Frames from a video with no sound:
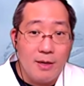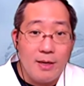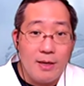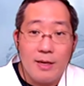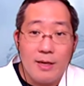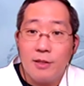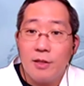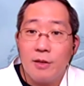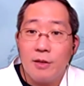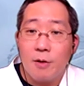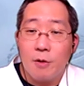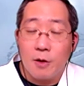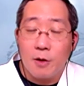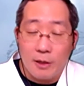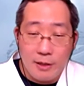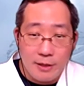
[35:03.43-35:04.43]
is there a
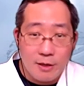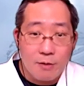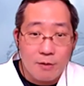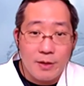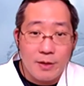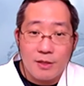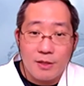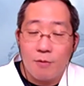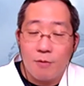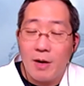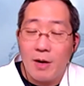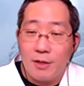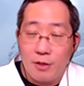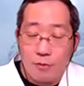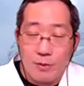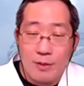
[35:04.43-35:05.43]
clear reason why
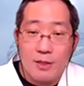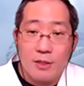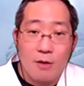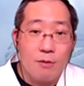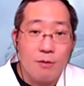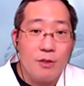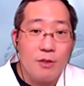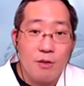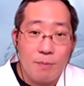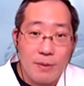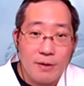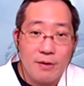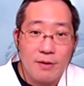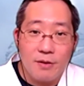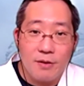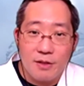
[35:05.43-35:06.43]
doing so is
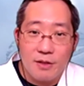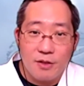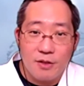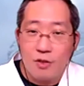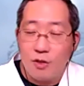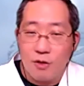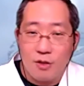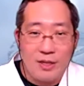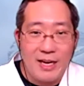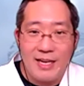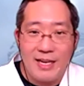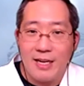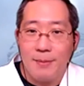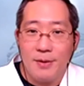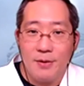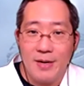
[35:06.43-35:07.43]
superior than just using
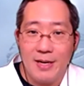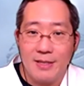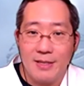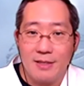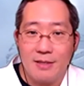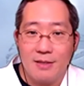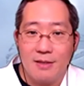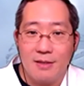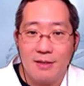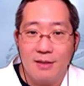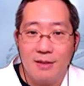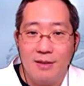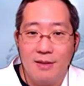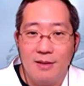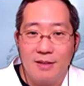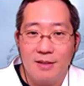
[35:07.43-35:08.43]
AWS?
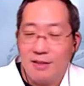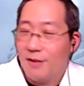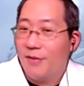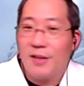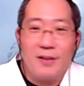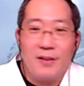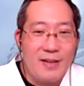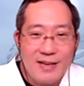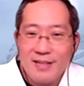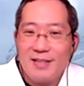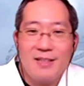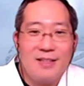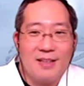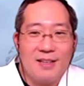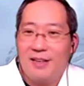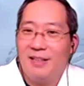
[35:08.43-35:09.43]
Because if there isn't
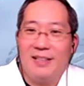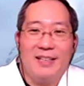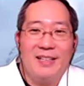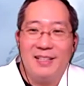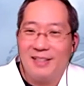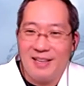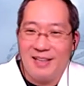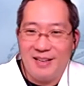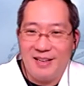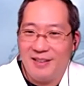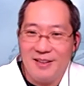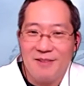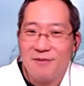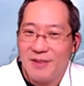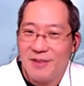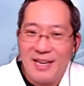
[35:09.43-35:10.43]
a clearly
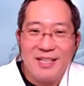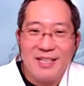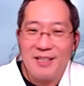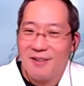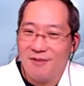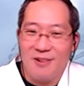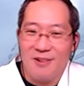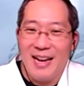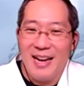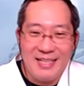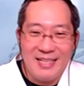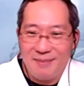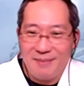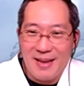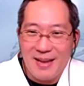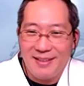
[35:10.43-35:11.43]
good reason why it's
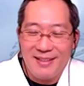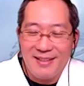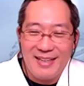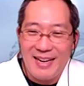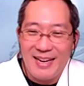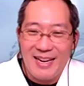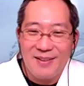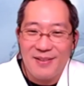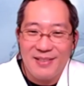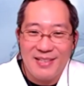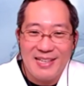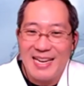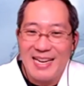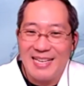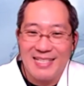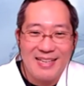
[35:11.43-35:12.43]
better than
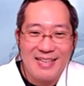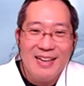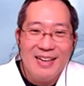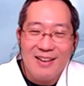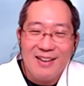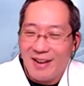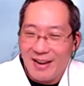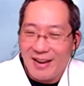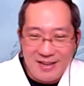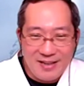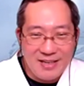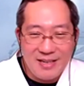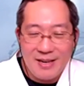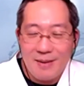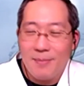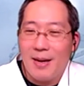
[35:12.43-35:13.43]
AWS, why are you going to
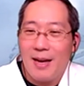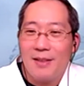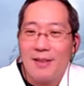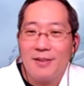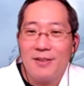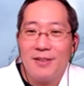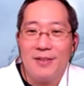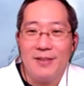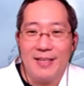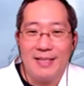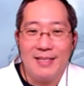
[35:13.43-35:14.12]
bother doing it?